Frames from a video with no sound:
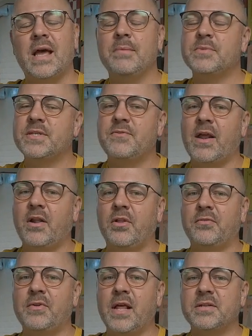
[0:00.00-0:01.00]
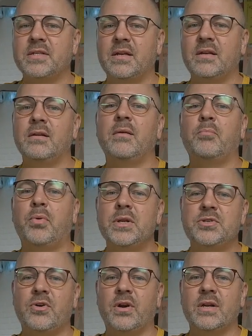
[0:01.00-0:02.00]
I'm Sven Olaf Nelson,
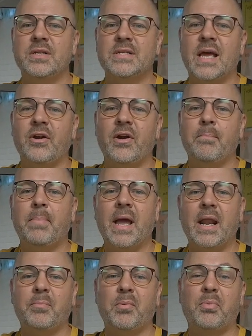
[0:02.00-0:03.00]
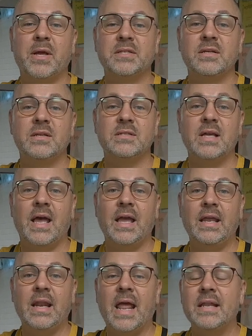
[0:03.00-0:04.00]
printer and designer at Pineapple Press and
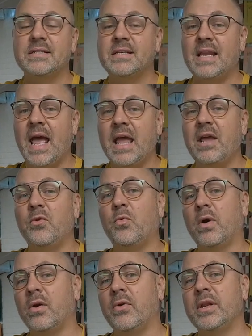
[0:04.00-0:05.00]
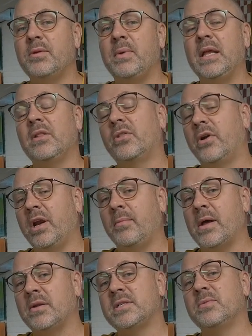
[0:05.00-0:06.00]
Design, and today we're going to be learning
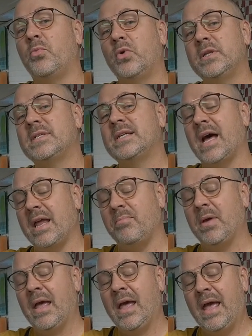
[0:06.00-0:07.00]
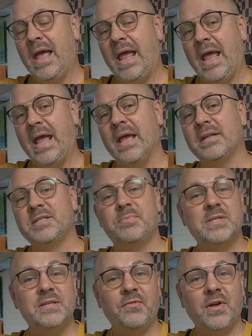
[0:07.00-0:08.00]
about some wood type, and
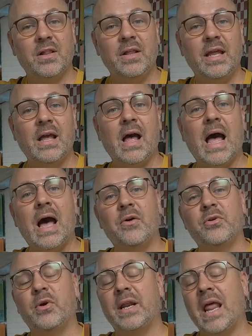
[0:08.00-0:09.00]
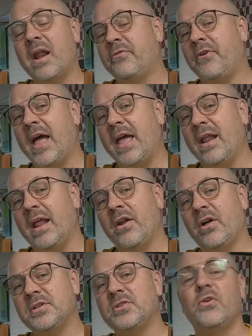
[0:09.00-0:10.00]
specifically how to identify it and
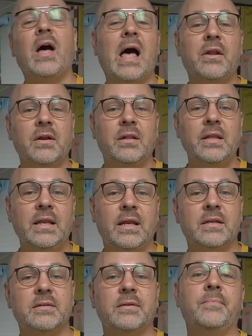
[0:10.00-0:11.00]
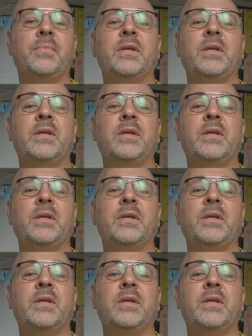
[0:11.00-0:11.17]
also how to clean it.